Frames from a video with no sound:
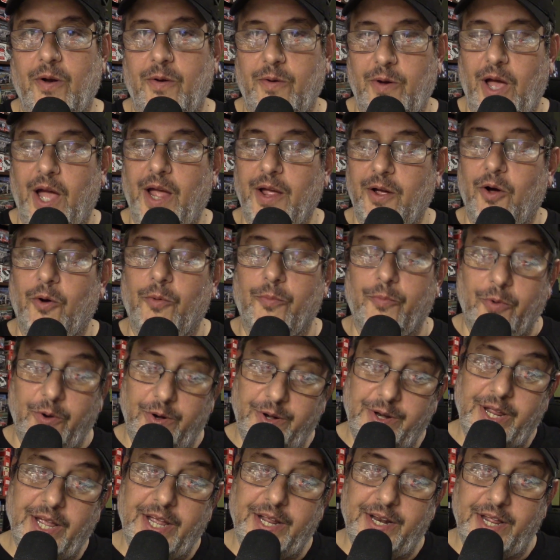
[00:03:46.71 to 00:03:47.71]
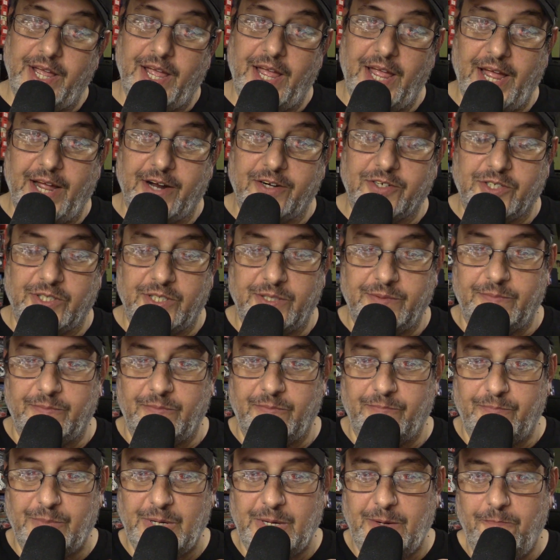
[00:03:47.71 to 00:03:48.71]
And I hope one day to actually
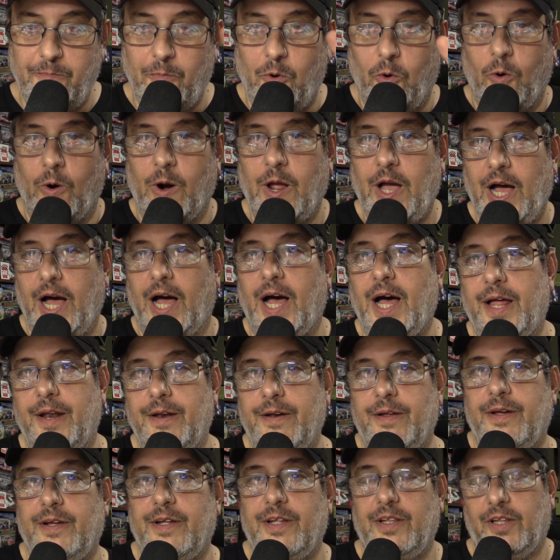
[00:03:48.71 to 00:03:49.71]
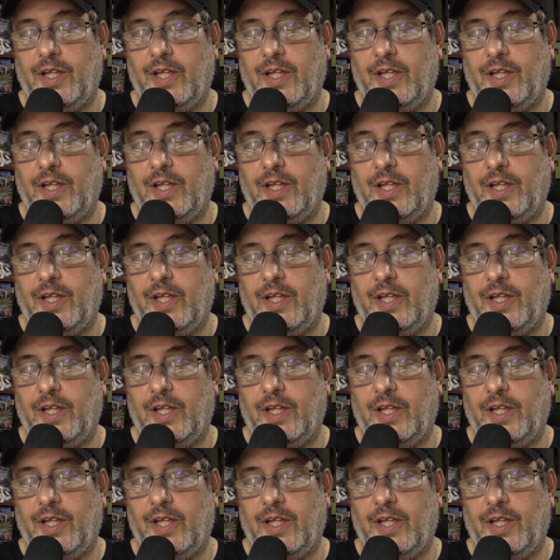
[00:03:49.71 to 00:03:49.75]
be more on